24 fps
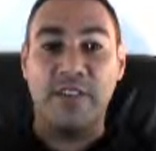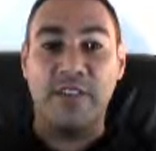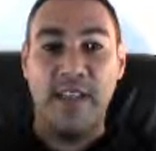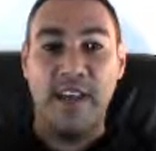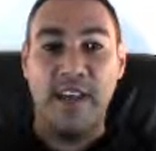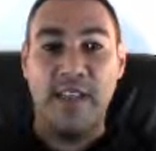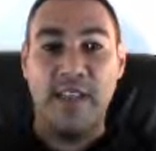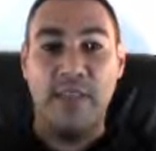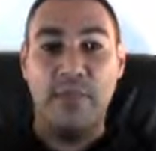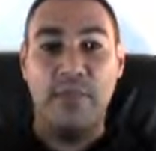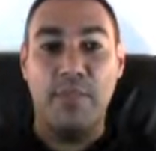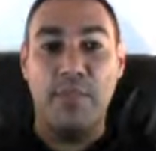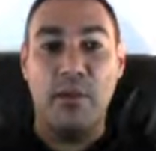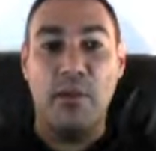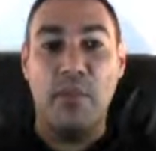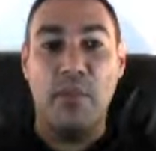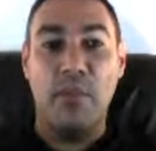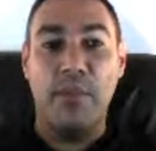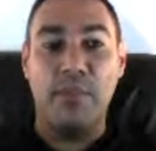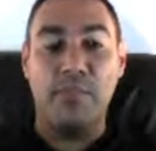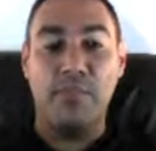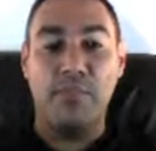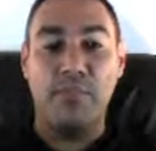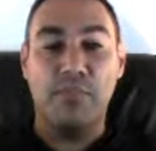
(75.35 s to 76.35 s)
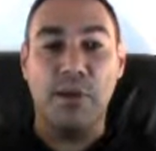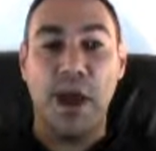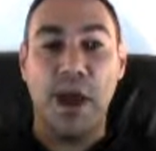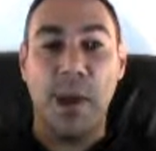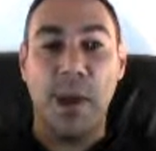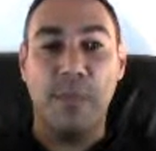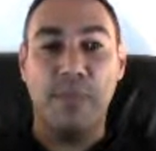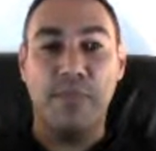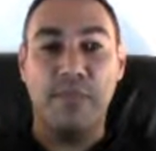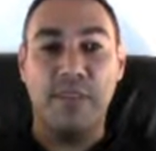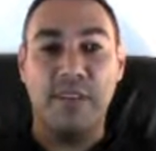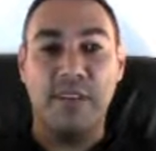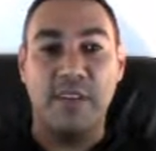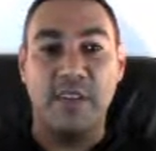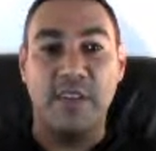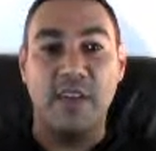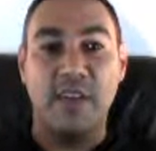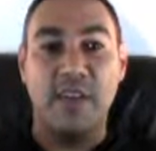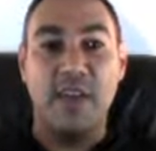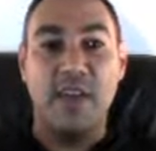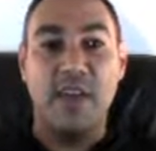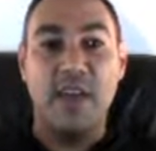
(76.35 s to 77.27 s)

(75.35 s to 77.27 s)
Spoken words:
that build these props and